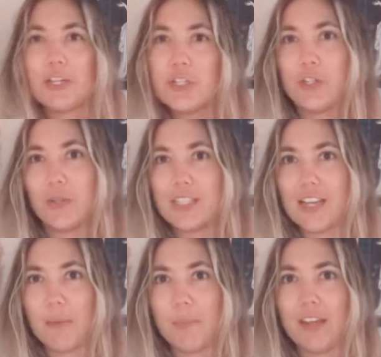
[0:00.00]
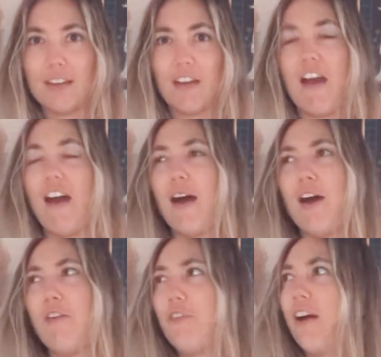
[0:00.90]
I should do a segment
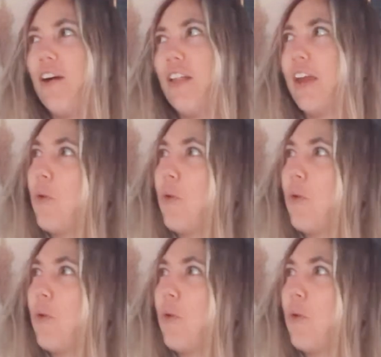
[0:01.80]
of like